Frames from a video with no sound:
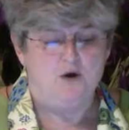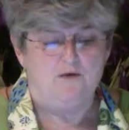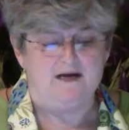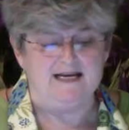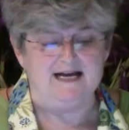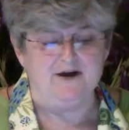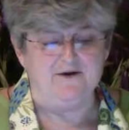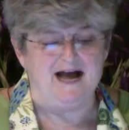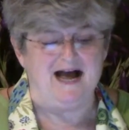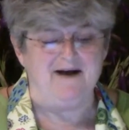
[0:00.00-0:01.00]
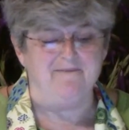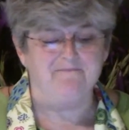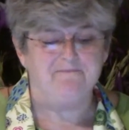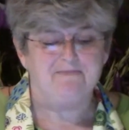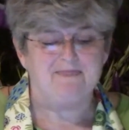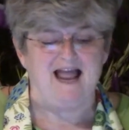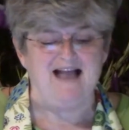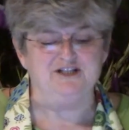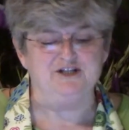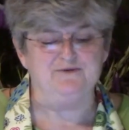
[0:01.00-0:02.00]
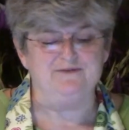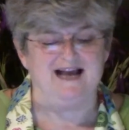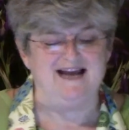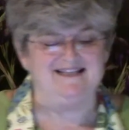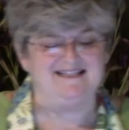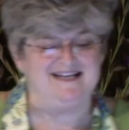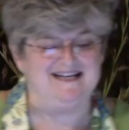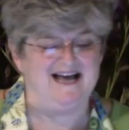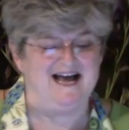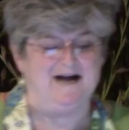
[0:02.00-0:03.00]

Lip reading: Well, you know, I do like to,